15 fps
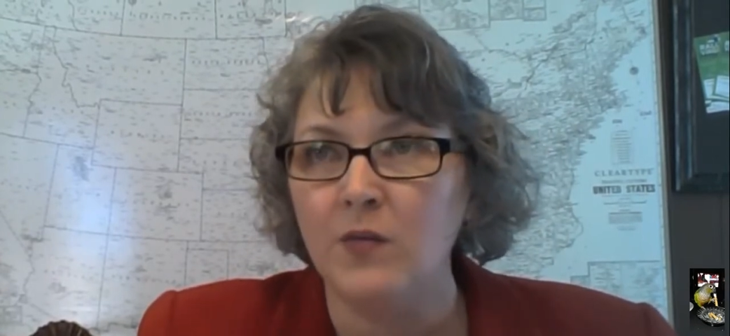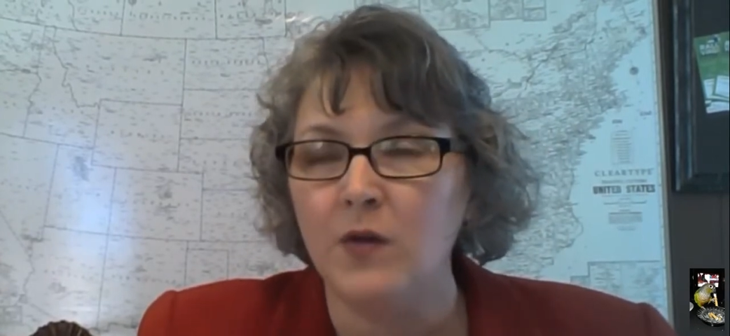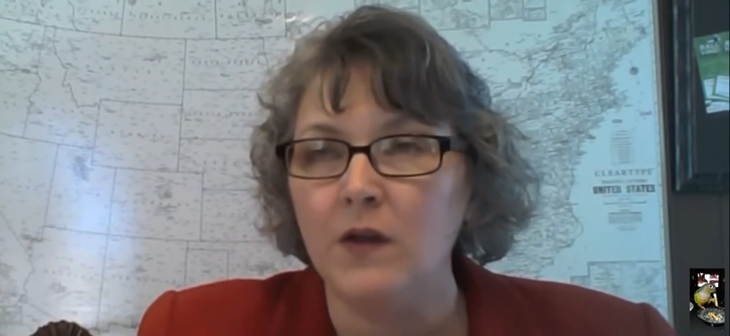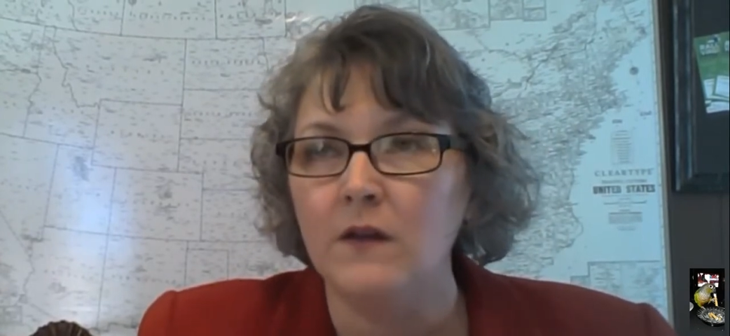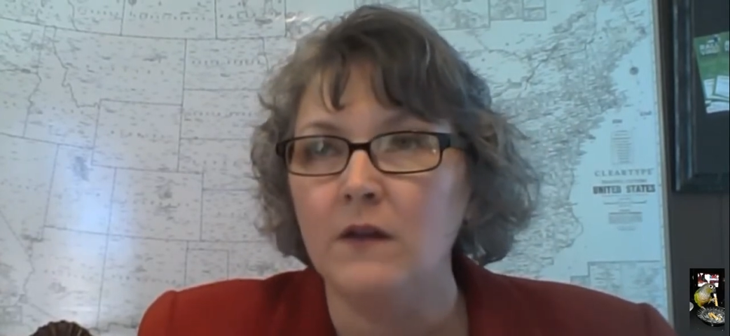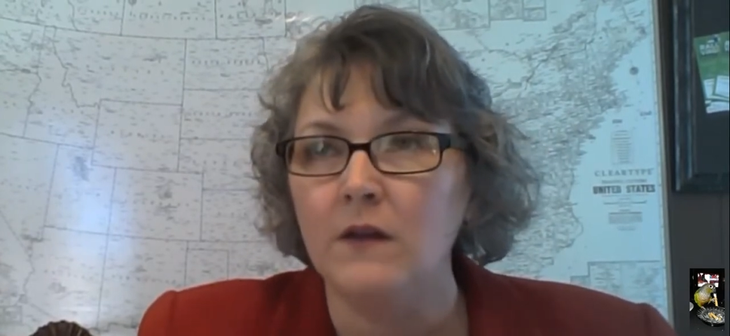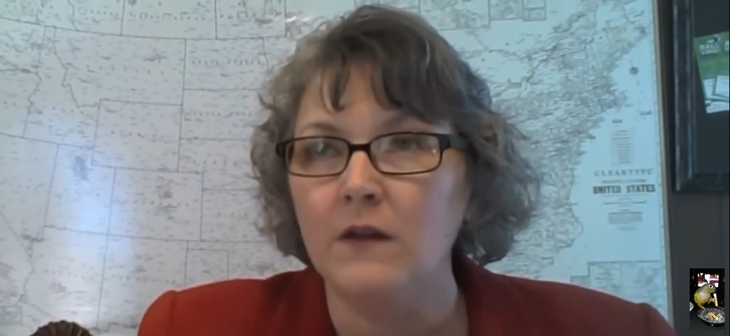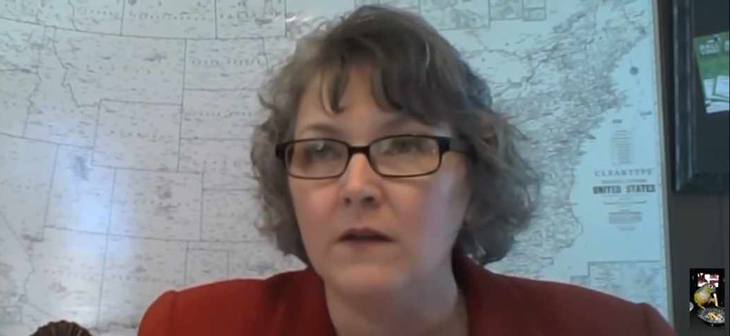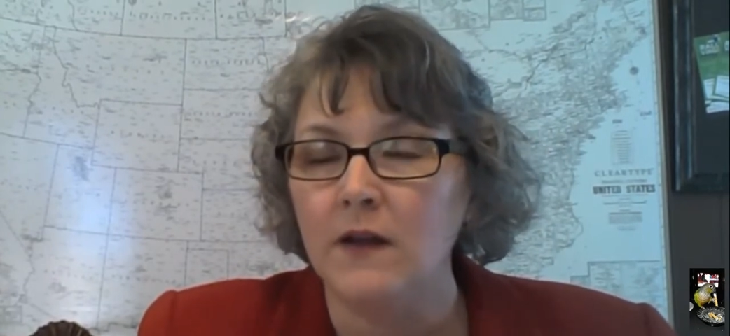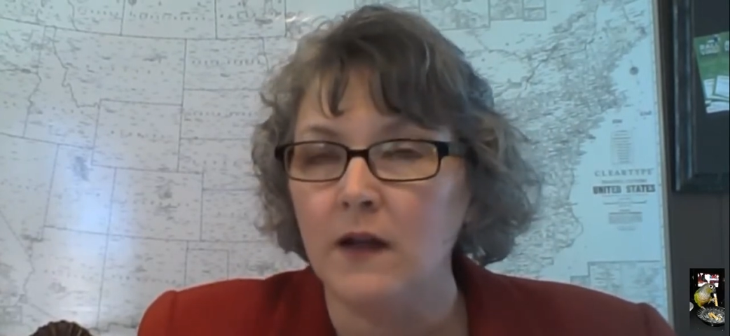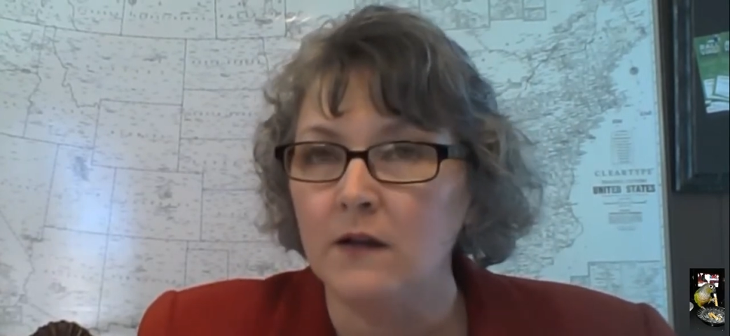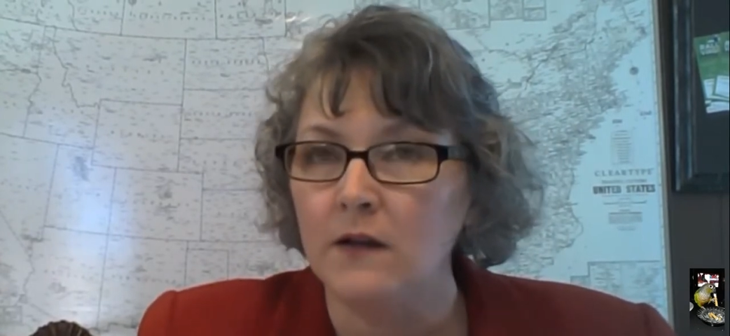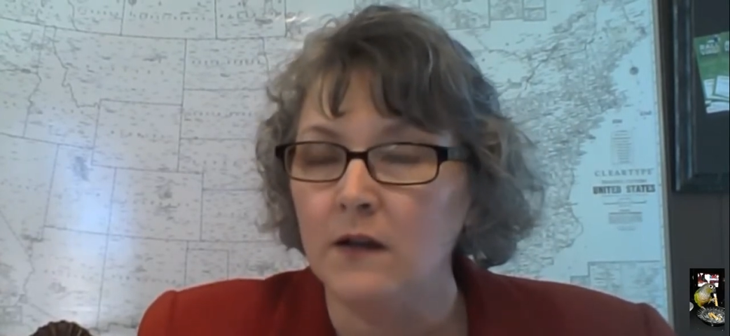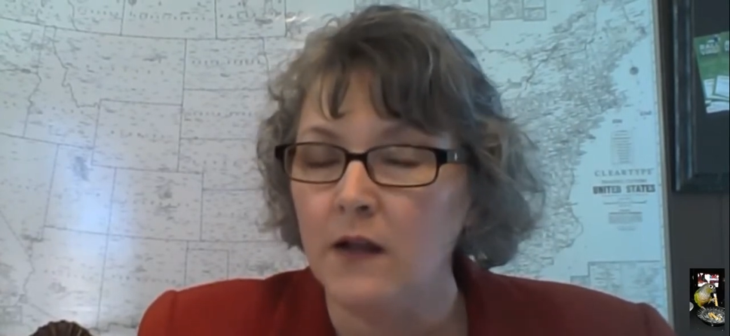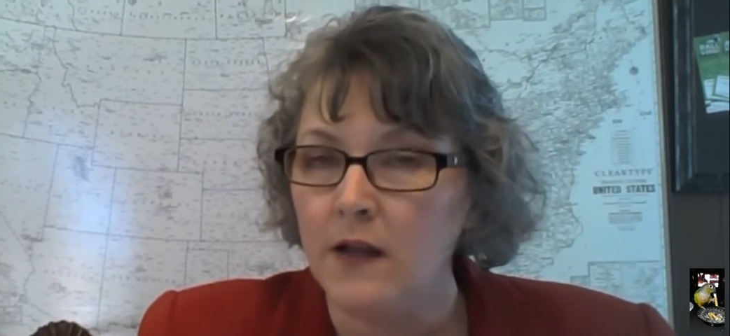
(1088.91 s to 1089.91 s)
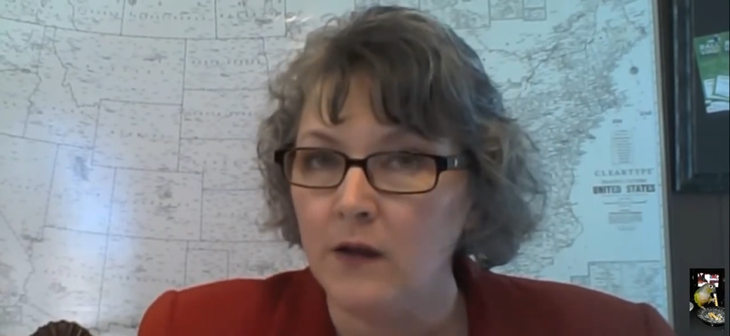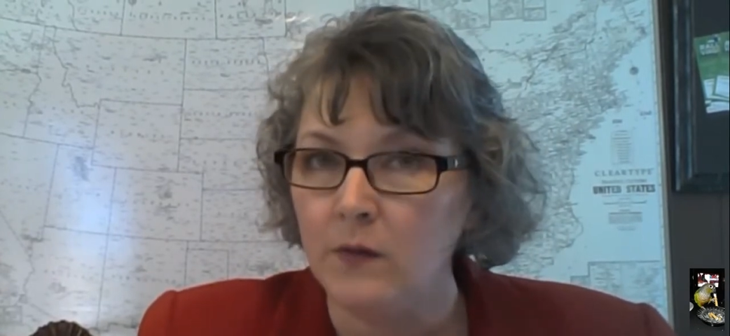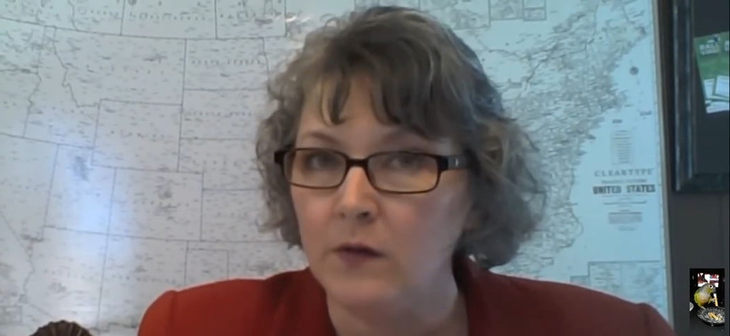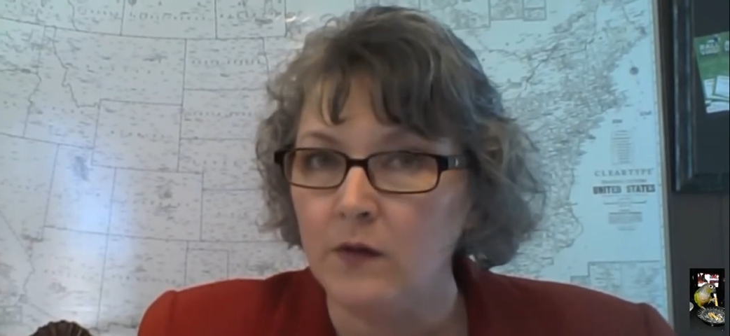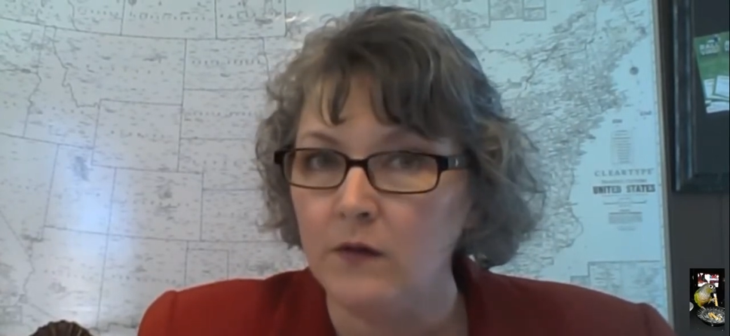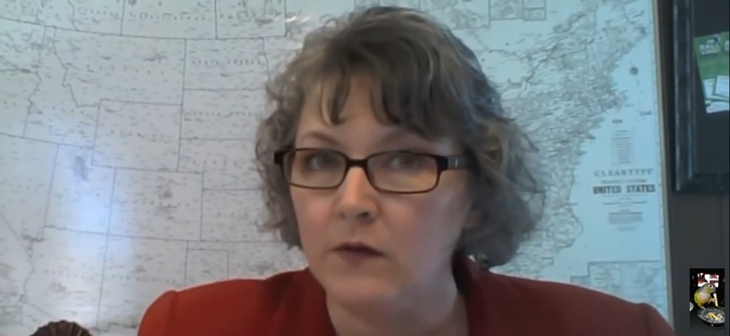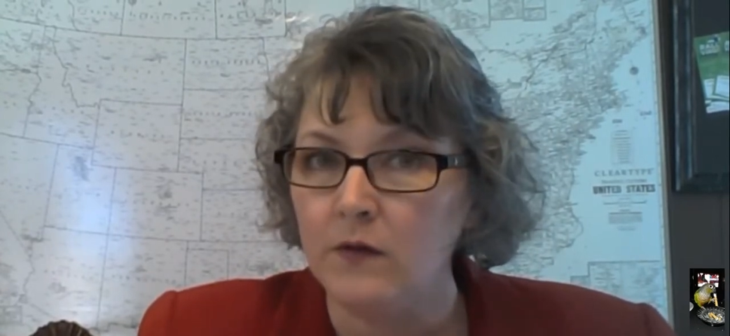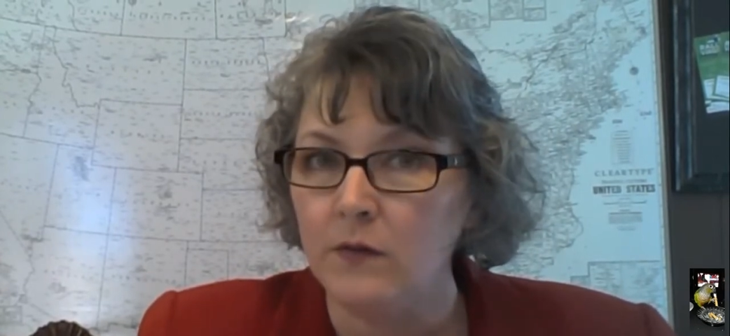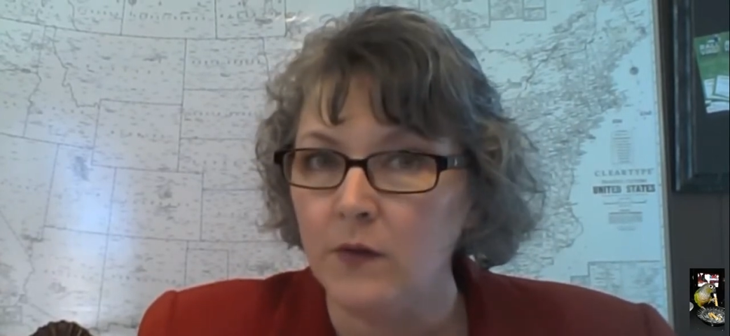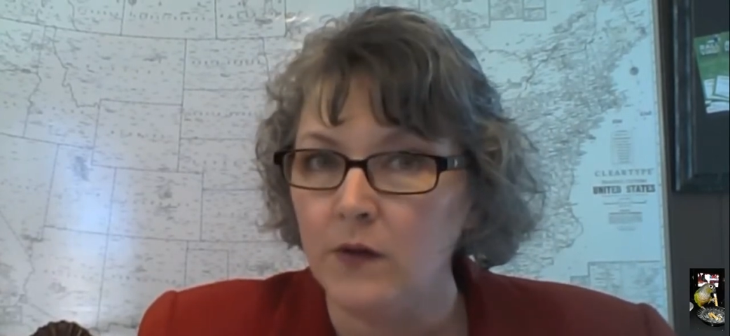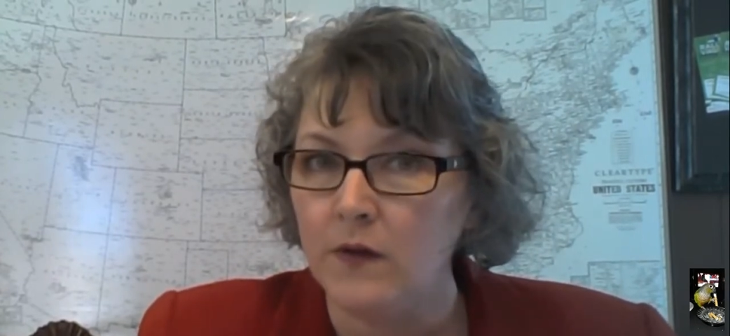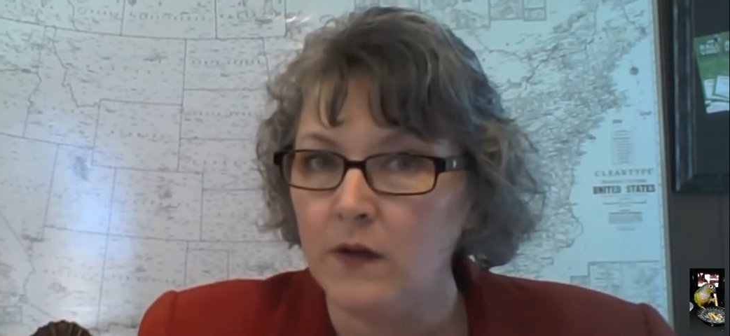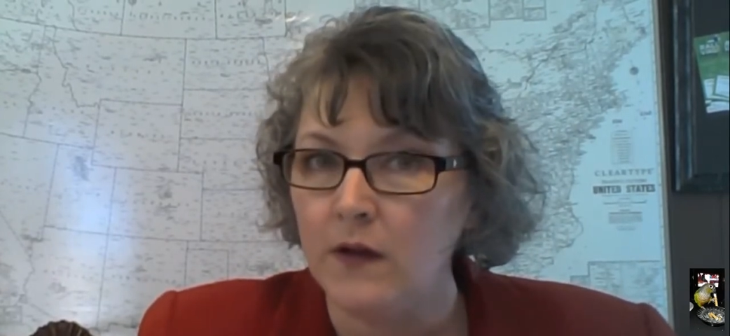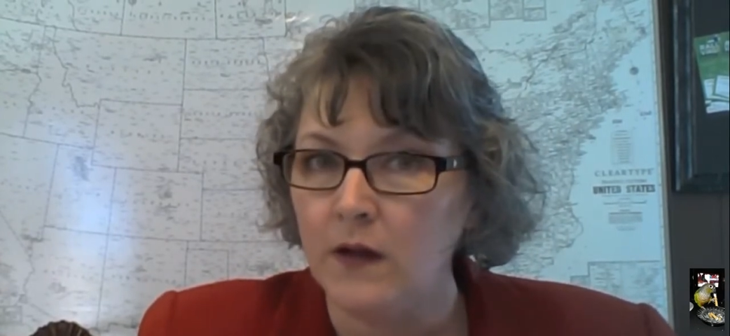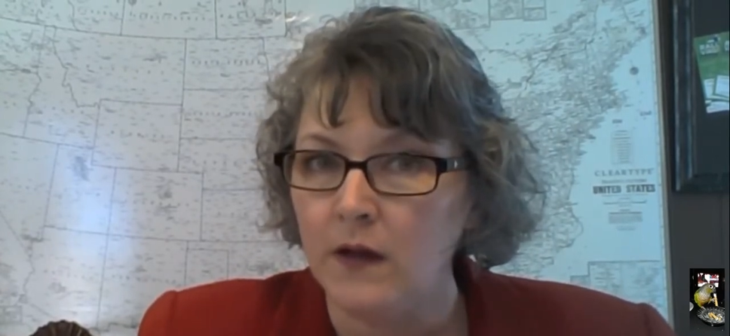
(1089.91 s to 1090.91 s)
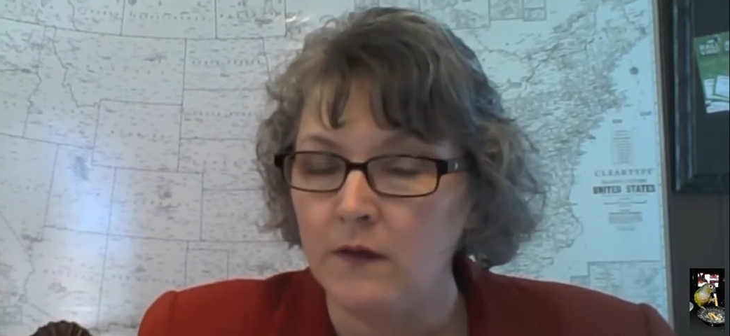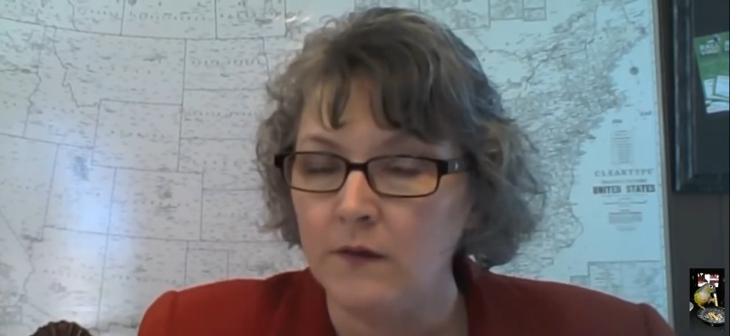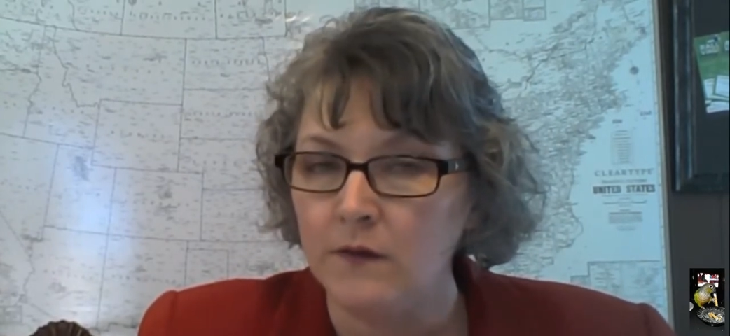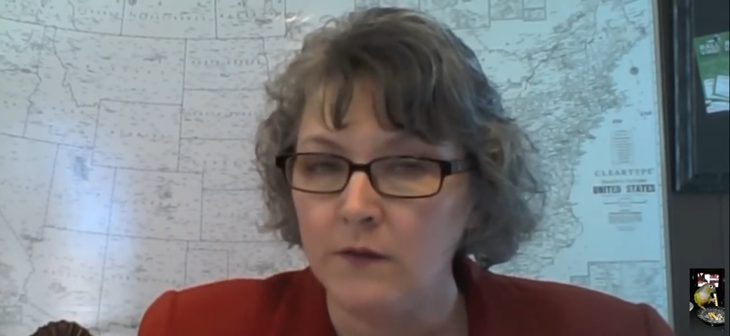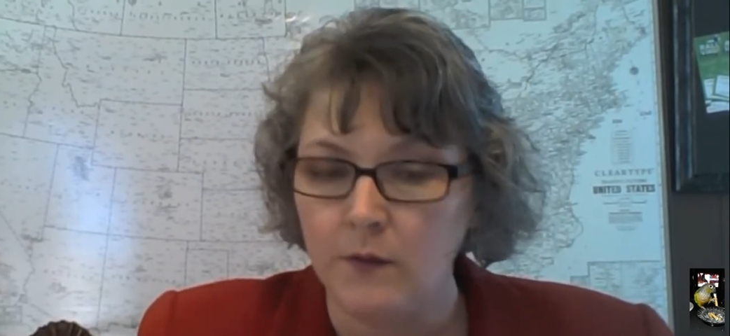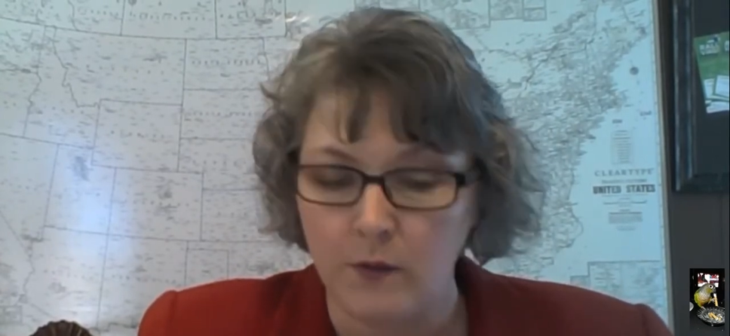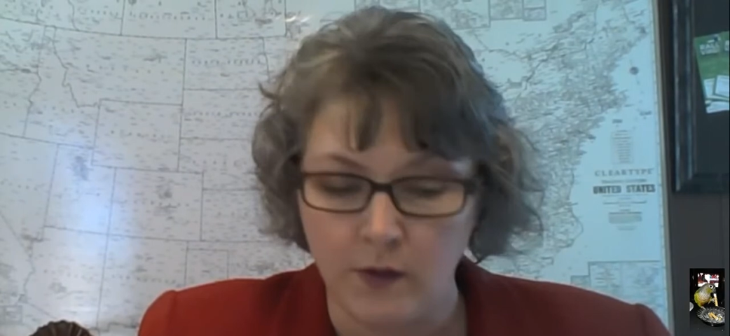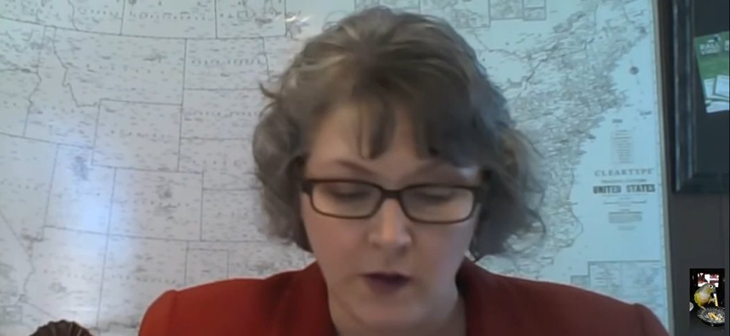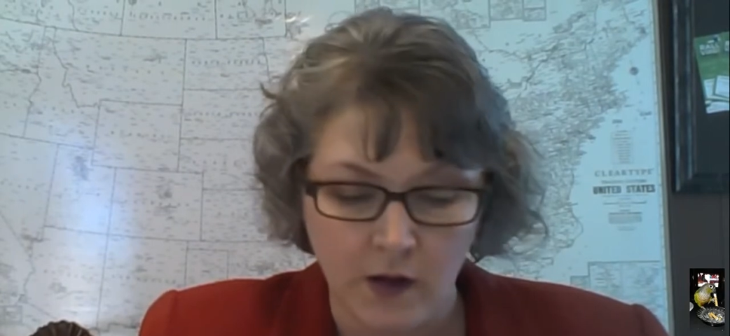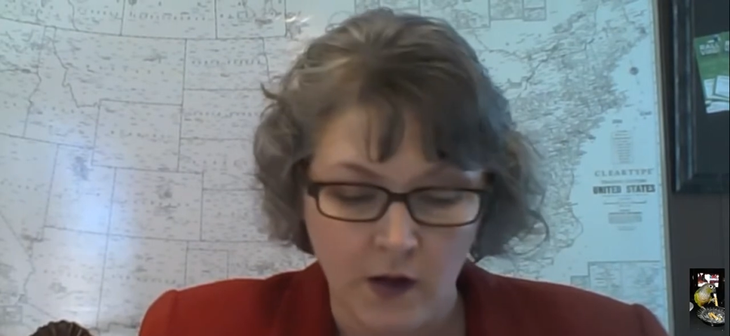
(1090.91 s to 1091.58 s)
the exact language of what they asked for